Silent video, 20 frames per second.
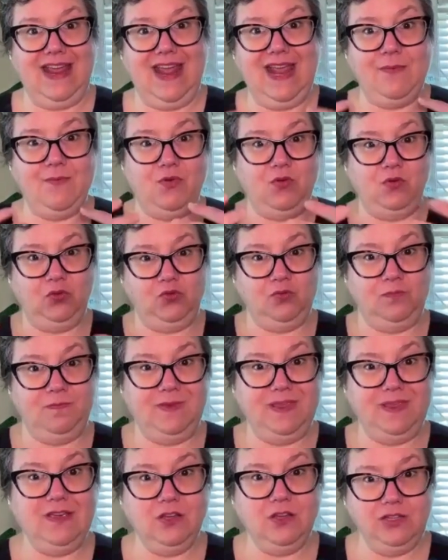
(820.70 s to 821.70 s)
and
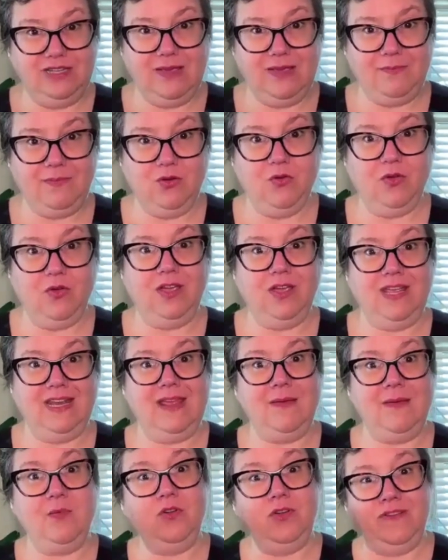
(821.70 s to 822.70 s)
able to be on
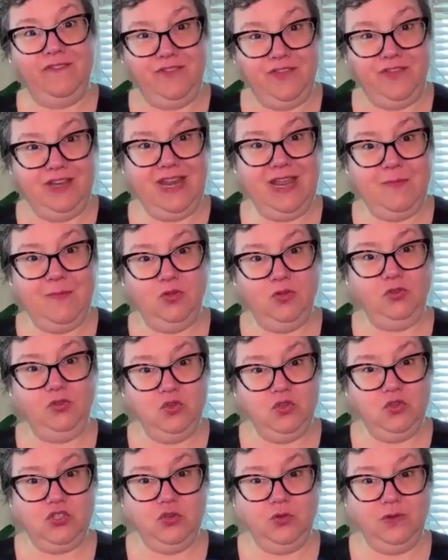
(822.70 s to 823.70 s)
camera and
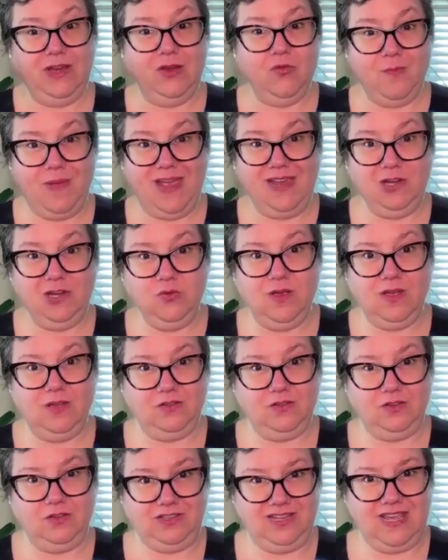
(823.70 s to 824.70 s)
able to show their
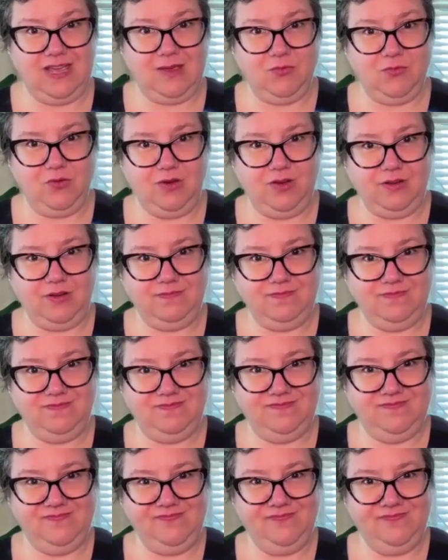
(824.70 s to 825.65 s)
background on camera.